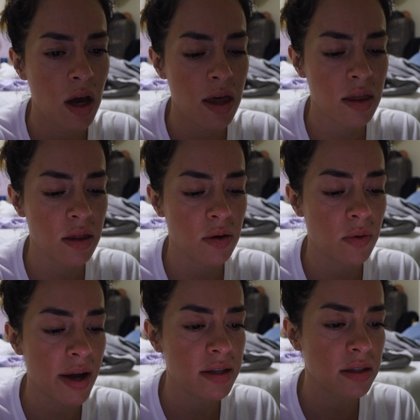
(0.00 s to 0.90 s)
And then the
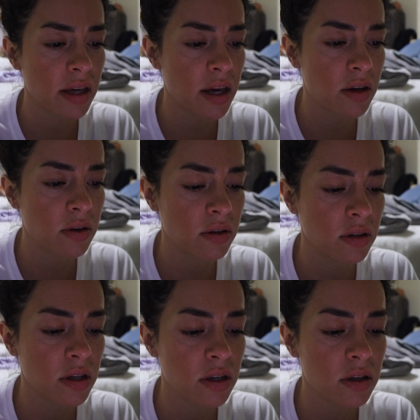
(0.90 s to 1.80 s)
rice cake
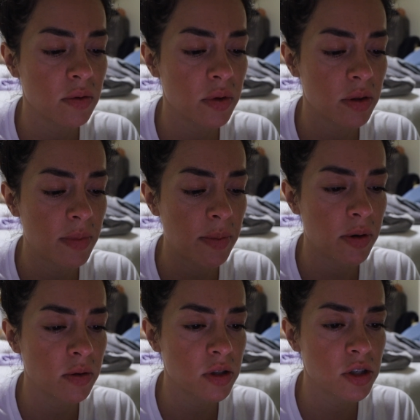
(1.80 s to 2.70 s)
earlier with my
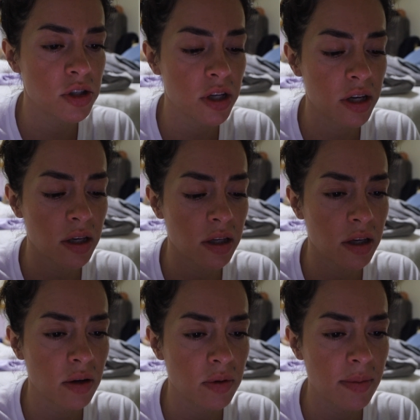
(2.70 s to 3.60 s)
protein shake.
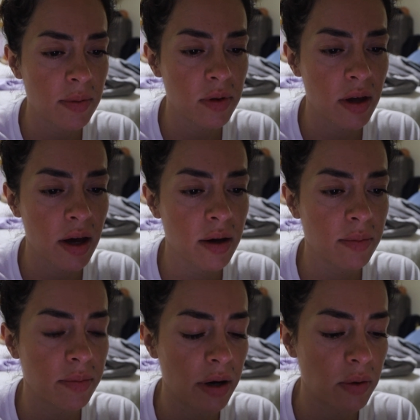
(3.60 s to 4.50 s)
Y'all remember
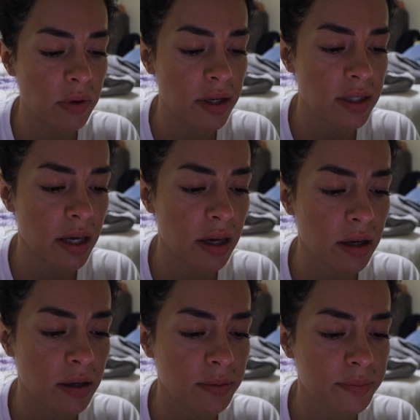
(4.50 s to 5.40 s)
that? Brown rice cake.